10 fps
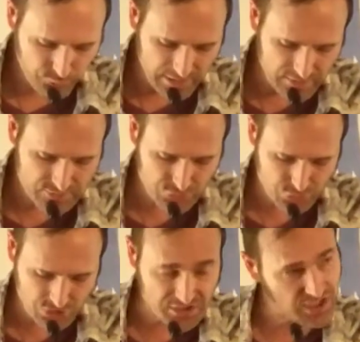free
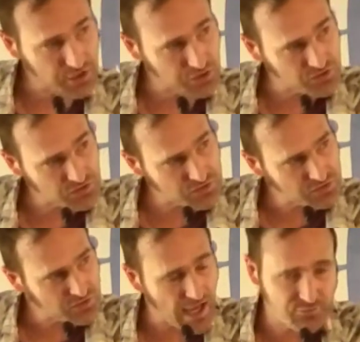sushi
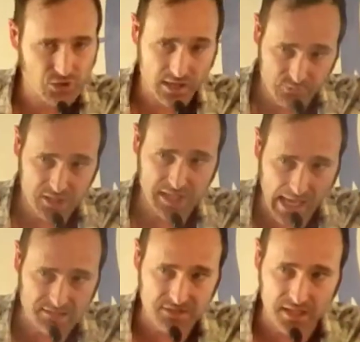dinners after every
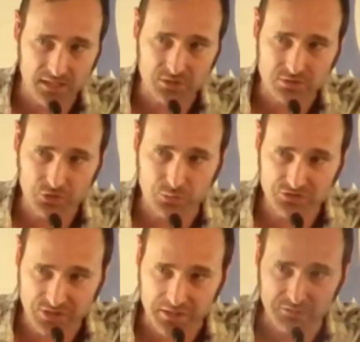cat scan you
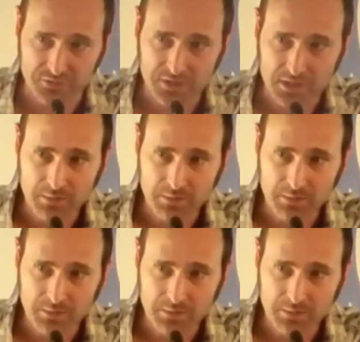receive.